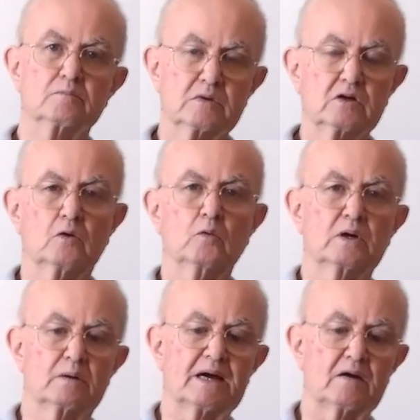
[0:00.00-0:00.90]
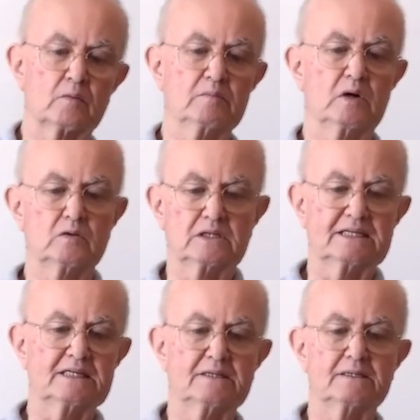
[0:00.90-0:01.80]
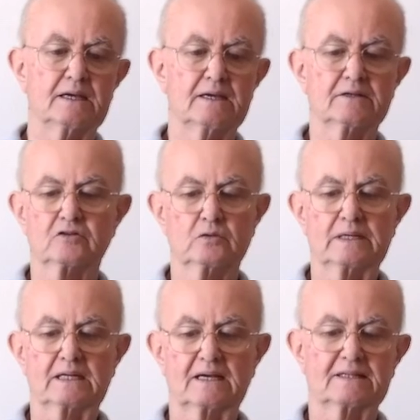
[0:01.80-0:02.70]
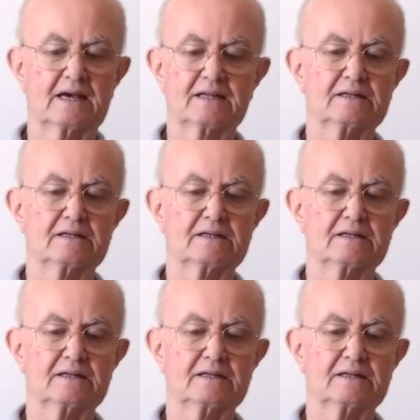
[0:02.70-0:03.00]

you know, when I'm out remotely and doing like that.